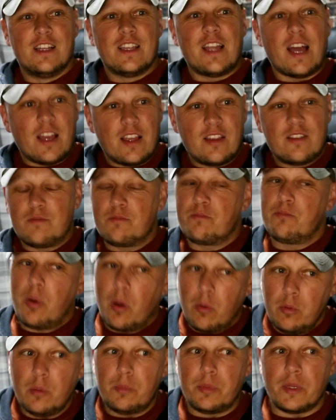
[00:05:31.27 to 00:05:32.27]
That
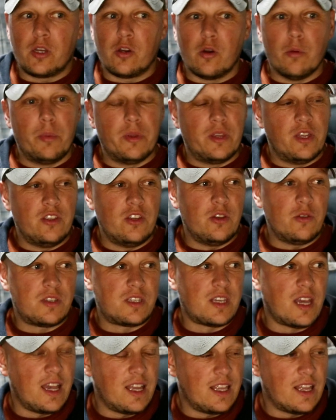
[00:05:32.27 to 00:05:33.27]
probably could be the new
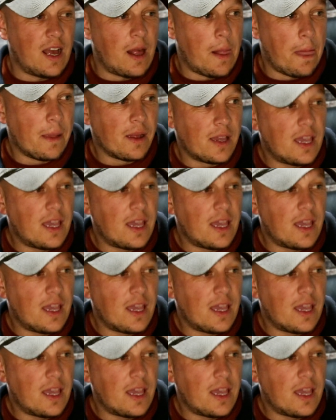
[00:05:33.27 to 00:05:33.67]
saying, that.